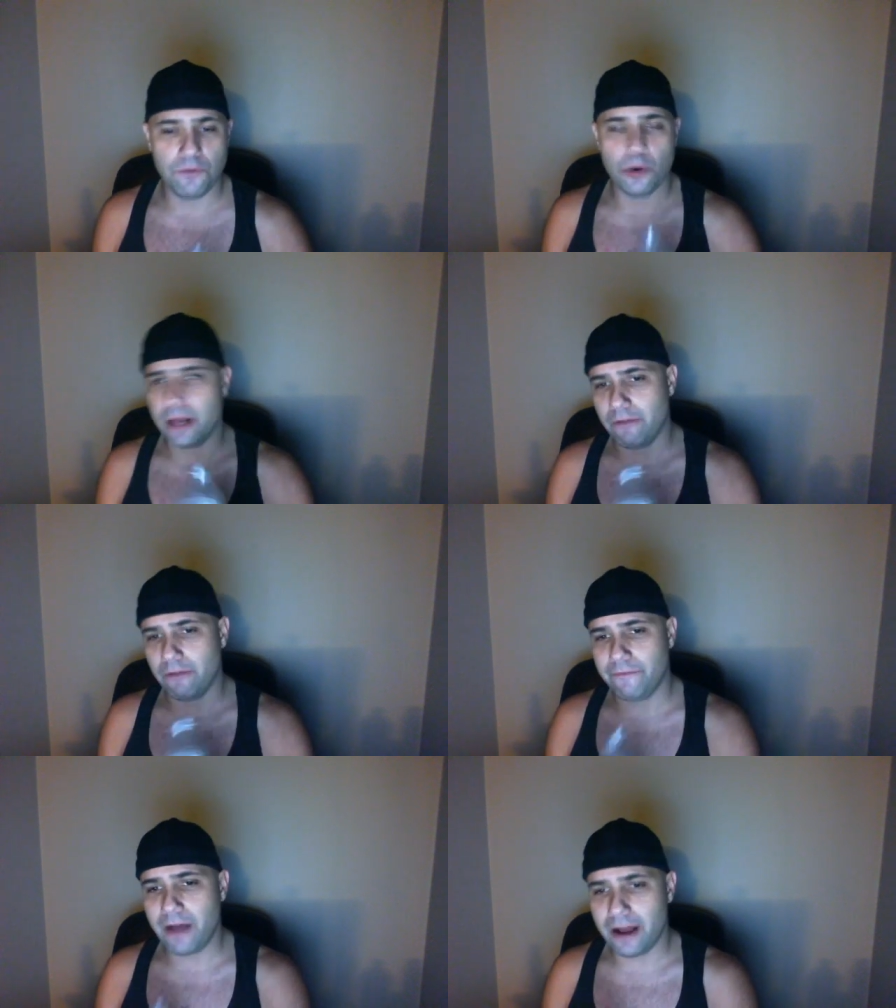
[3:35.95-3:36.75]
and
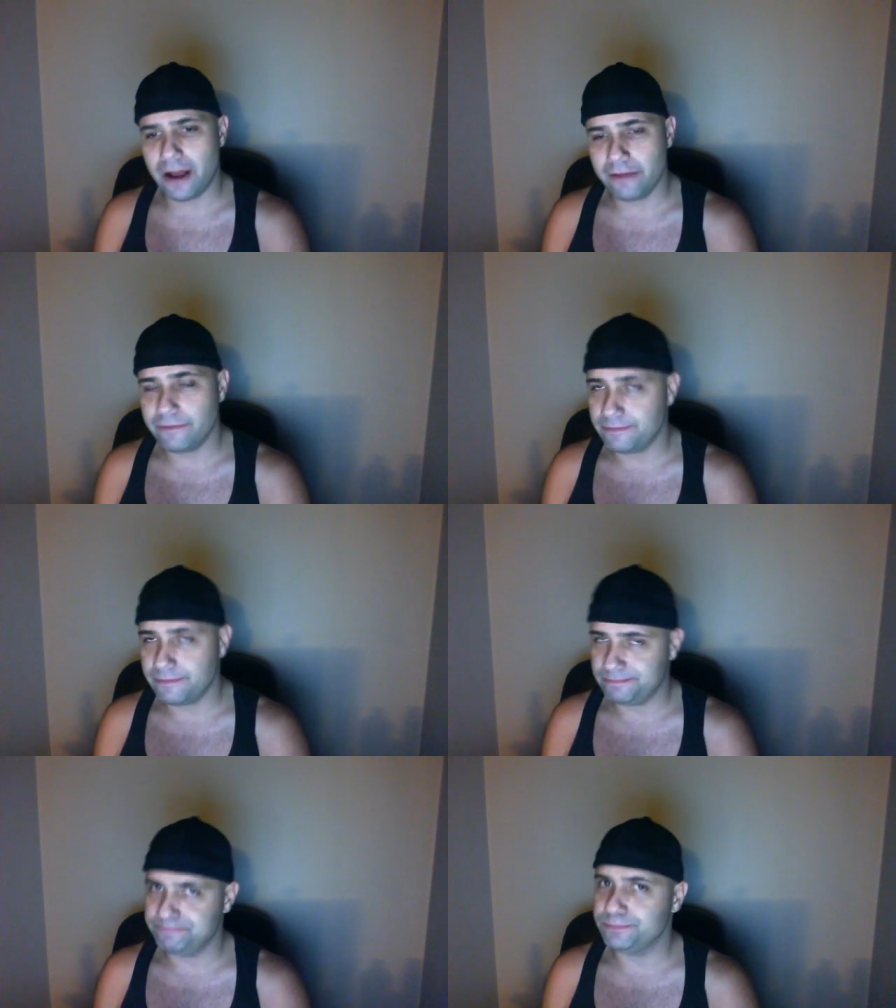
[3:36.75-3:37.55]
L5.
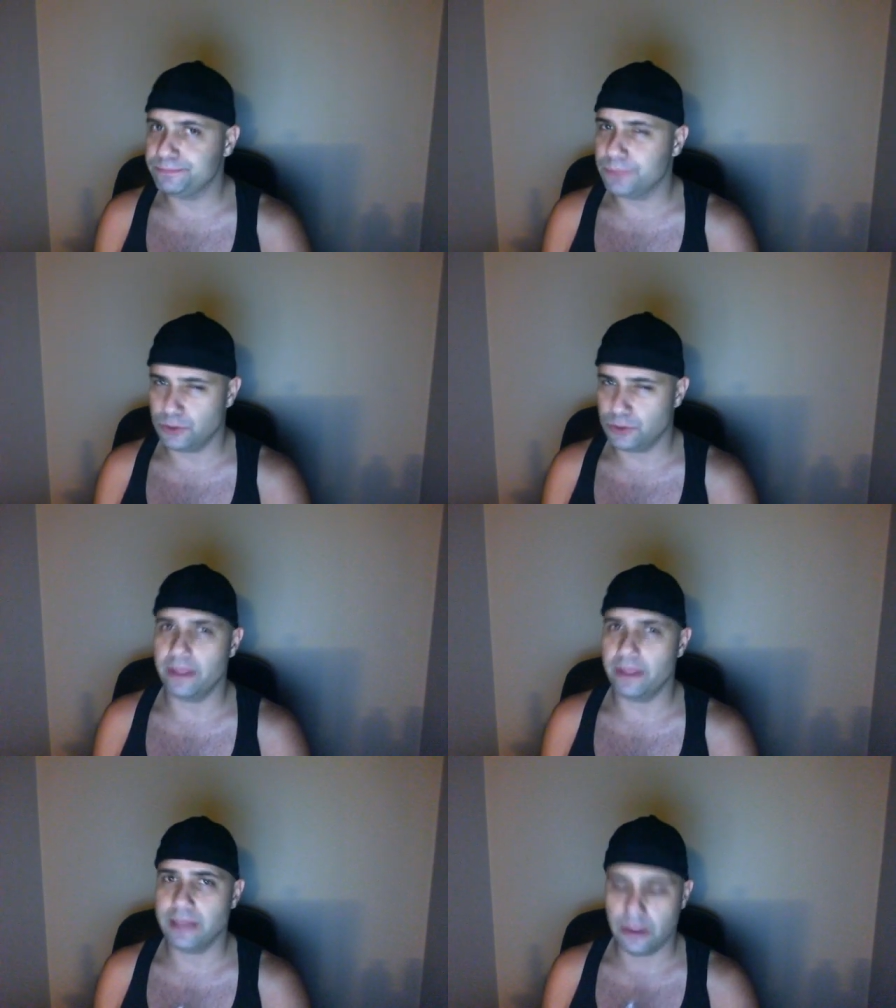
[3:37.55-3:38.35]
So they
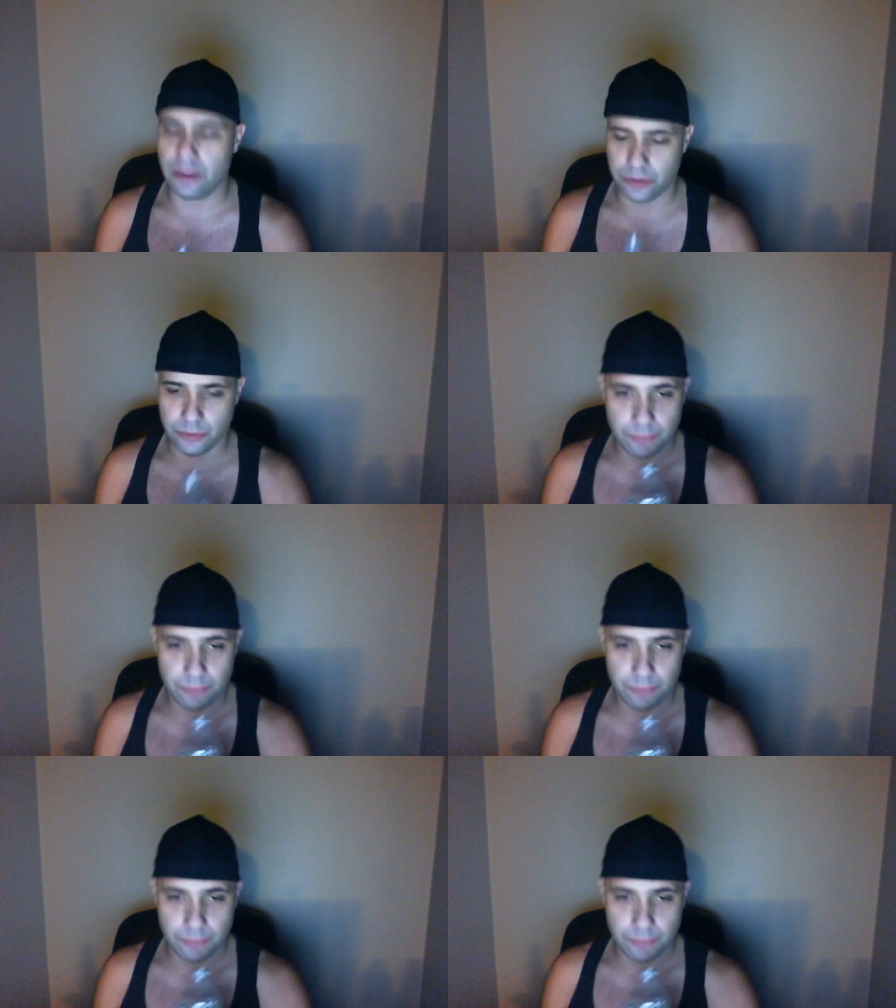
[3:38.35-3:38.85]
tell you.